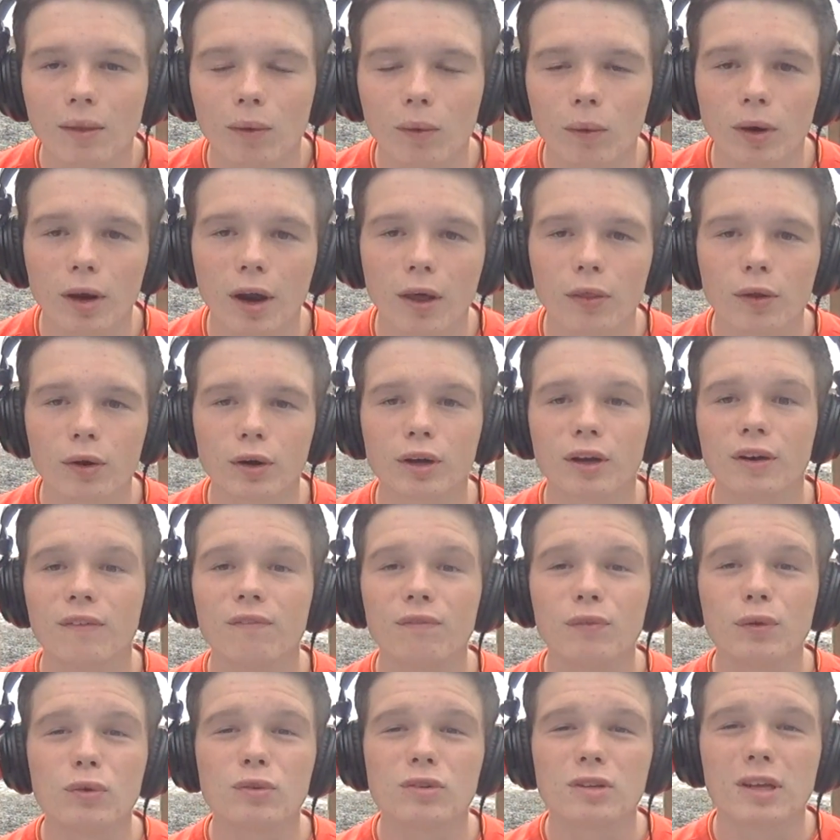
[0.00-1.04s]
Another
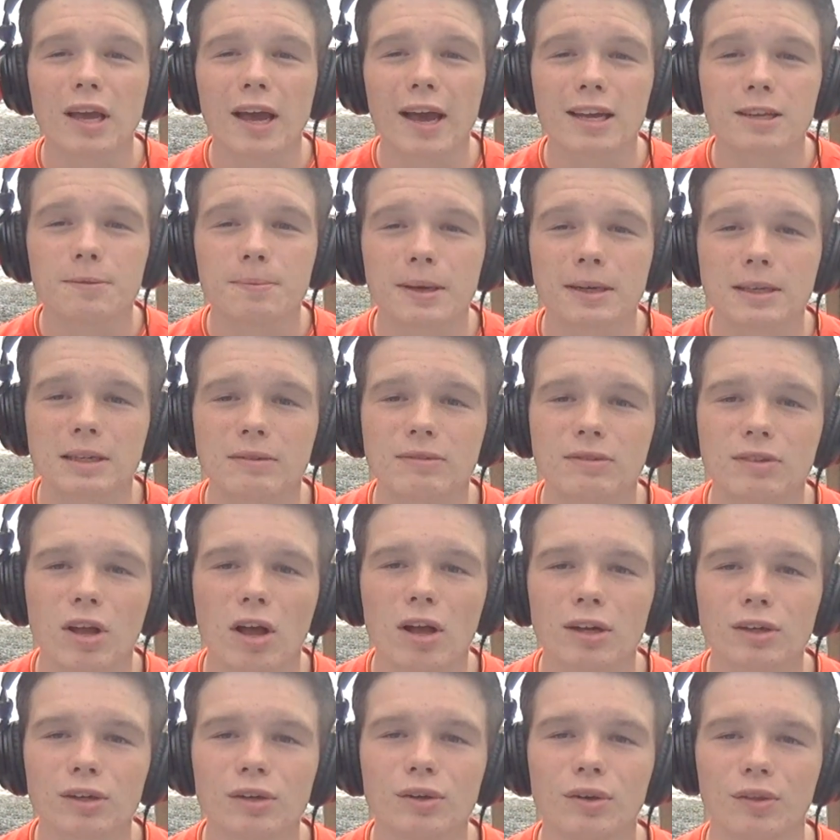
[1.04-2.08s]
confusing aspect of
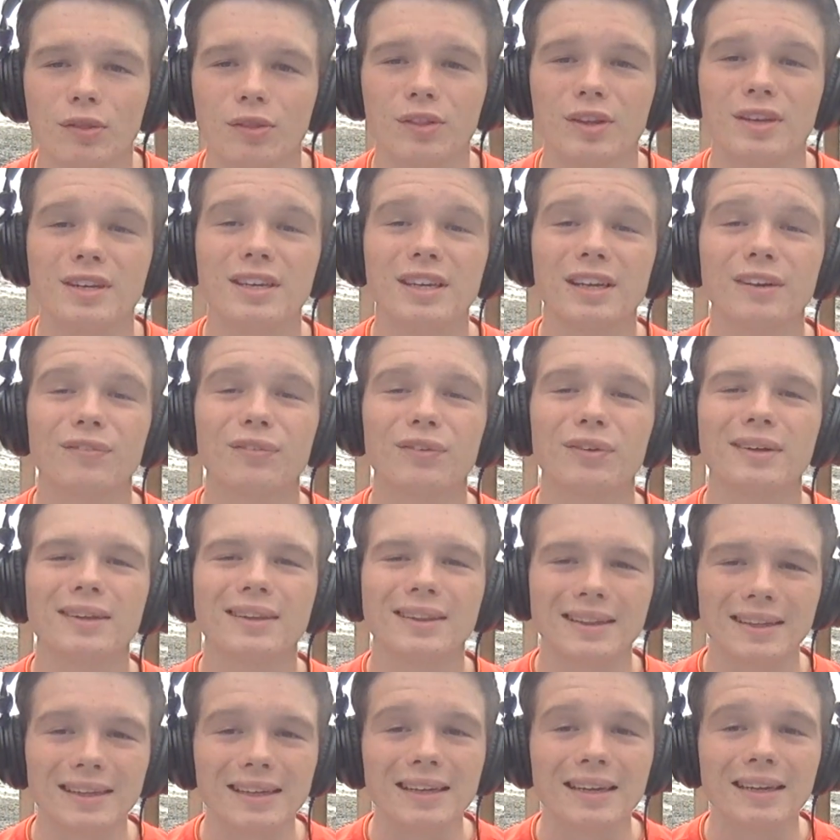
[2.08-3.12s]
soccer, the
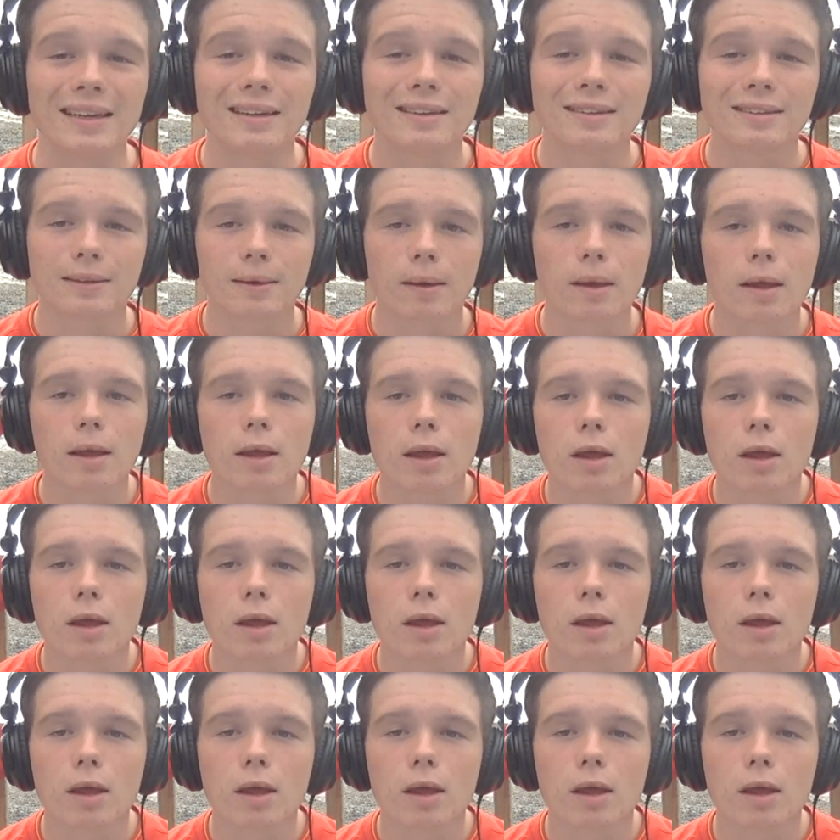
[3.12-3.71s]
different leagues.